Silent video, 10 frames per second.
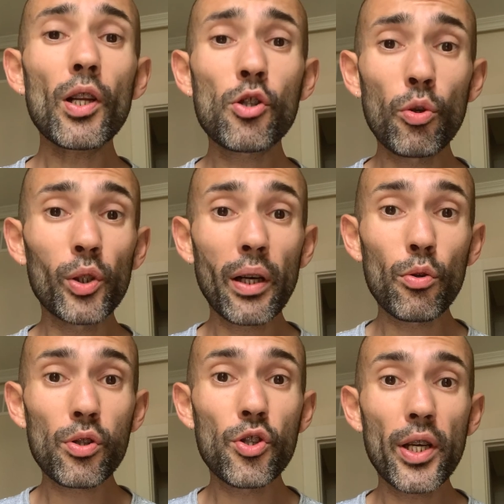So what I
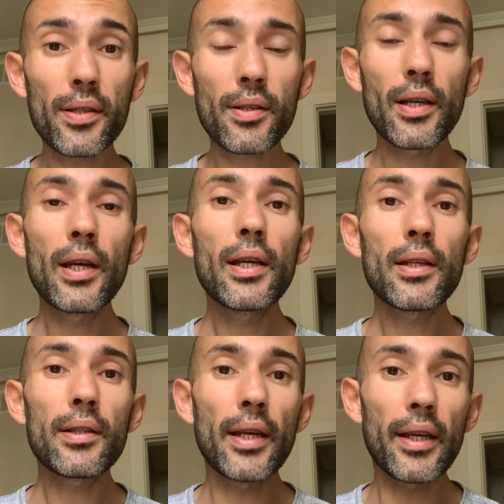would suggest,
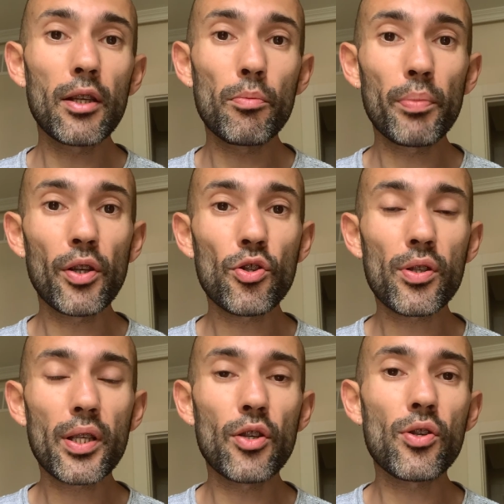taking the
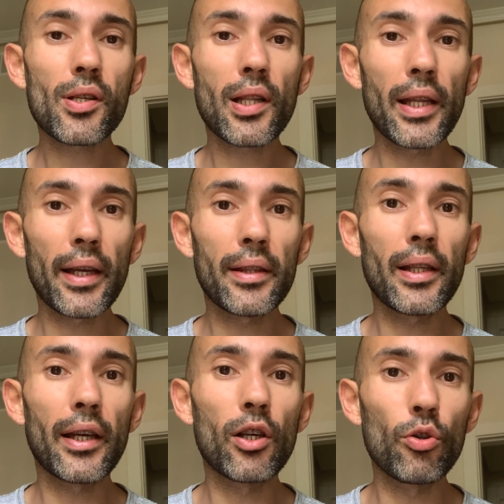pictures and just select
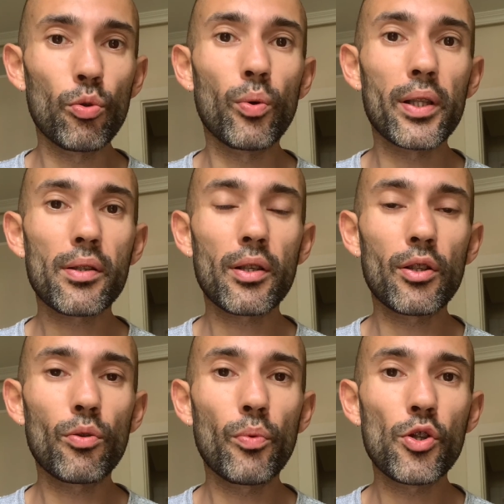like good ones, you
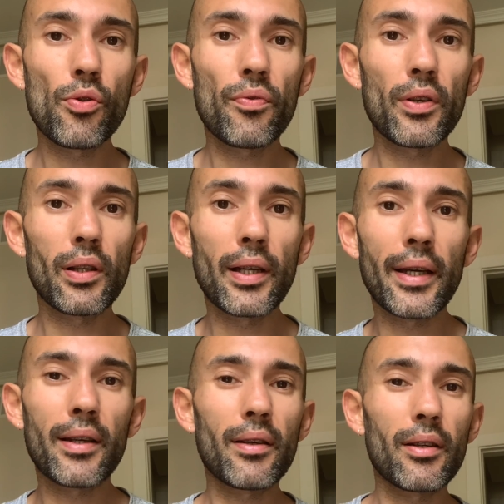know, which you feel
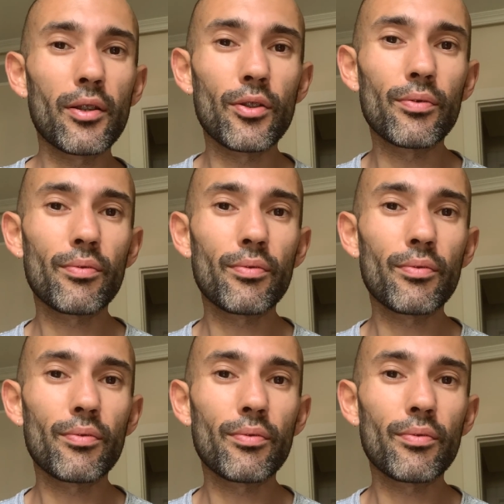like, you know,